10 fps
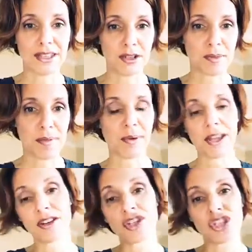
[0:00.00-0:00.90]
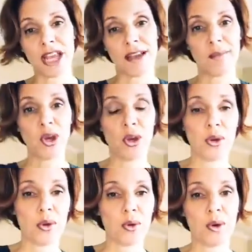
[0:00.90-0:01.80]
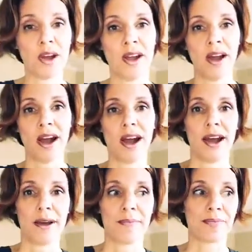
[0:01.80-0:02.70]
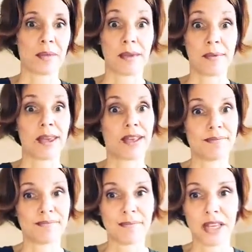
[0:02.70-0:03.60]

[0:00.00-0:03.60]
There's people at your gym who maybe,